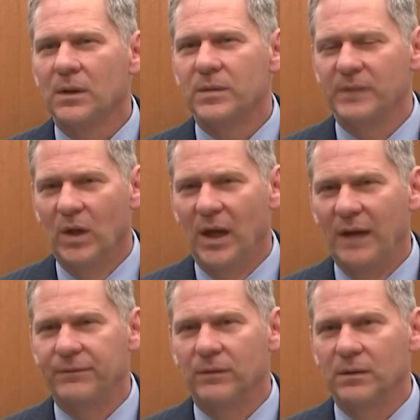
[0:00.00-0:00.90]
to be
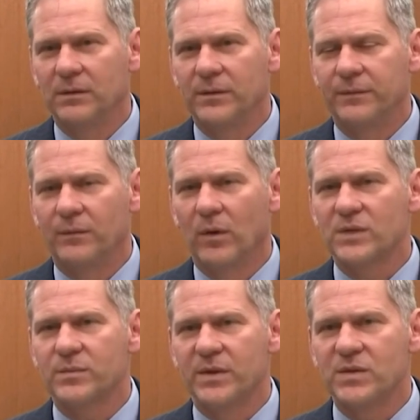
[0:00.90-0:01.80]
lawful, the
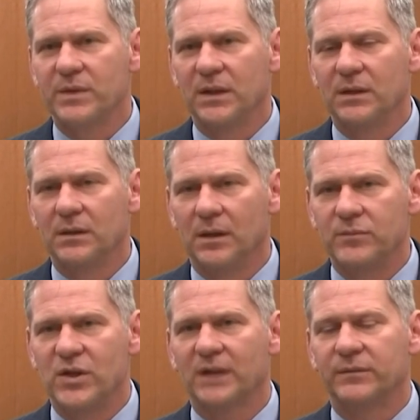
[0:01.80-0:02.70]
force must be
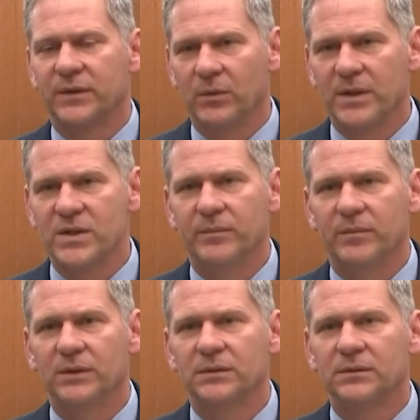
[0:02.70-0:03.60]
objectively
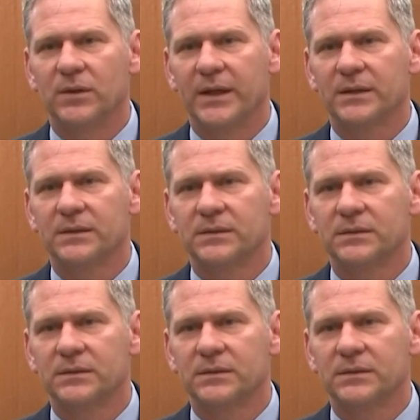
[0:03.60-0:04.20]
reasonable, correct?